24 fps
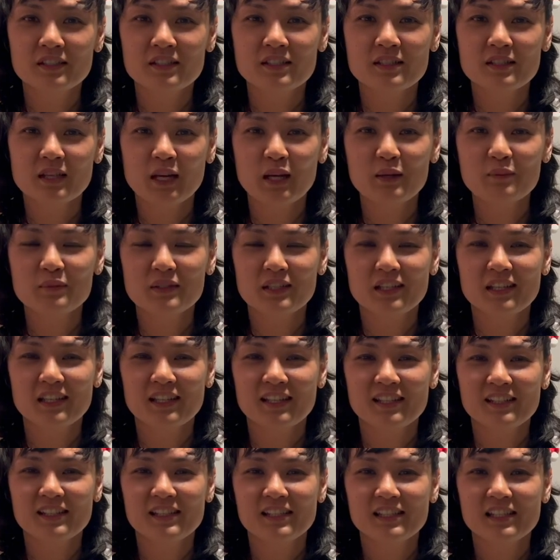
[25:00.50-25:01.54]
this time
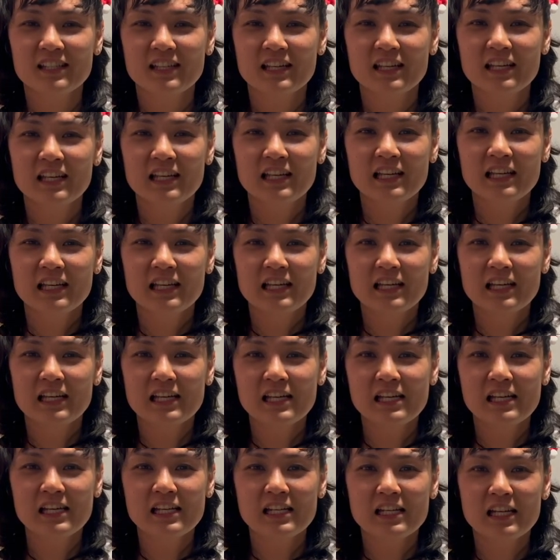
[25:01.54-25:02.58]
again.
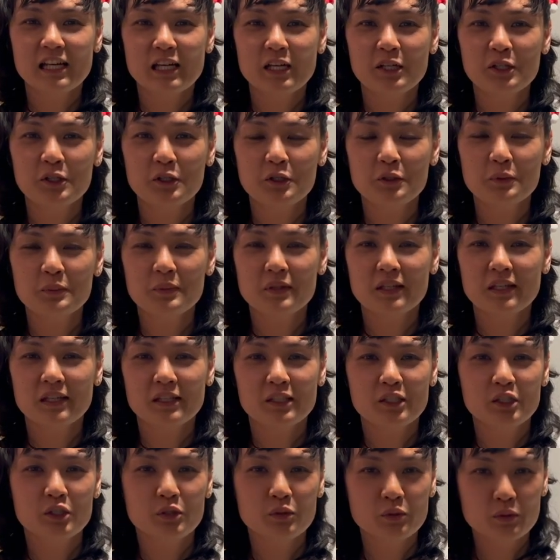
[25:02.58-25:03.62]
And I hope
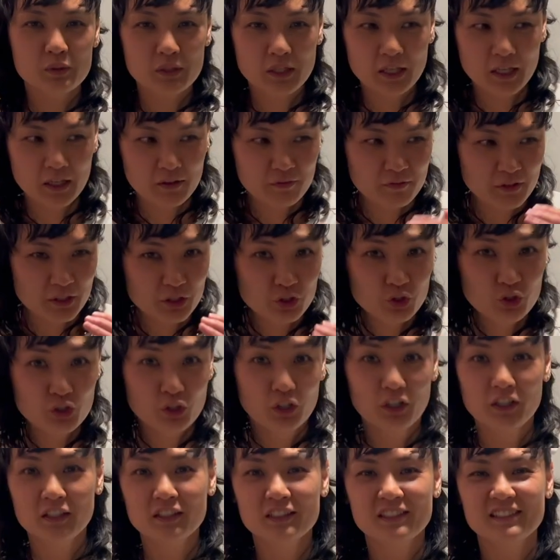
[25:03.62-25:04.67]
that you have
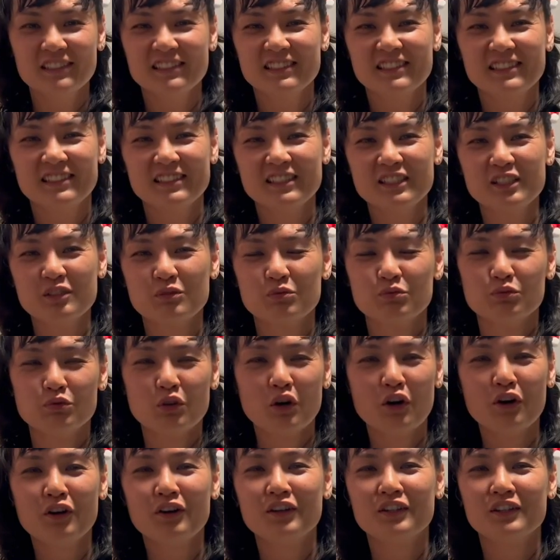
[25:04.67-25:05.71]
enjoyed this
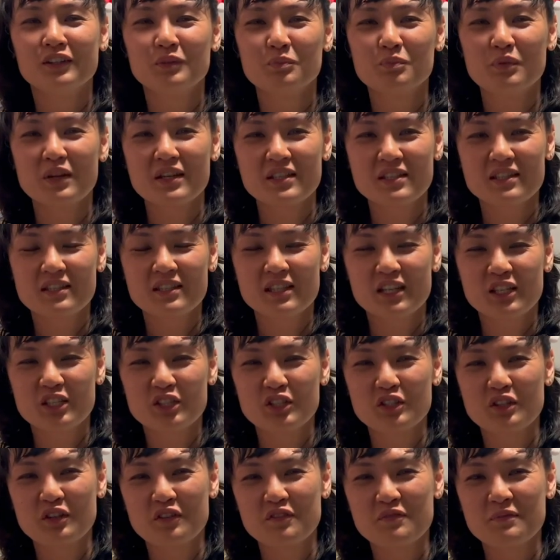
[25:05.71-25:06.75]
raw
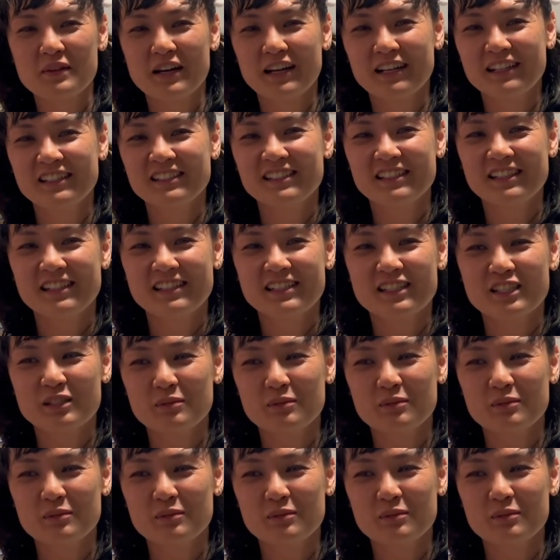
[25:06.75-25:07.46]
presentation of mine,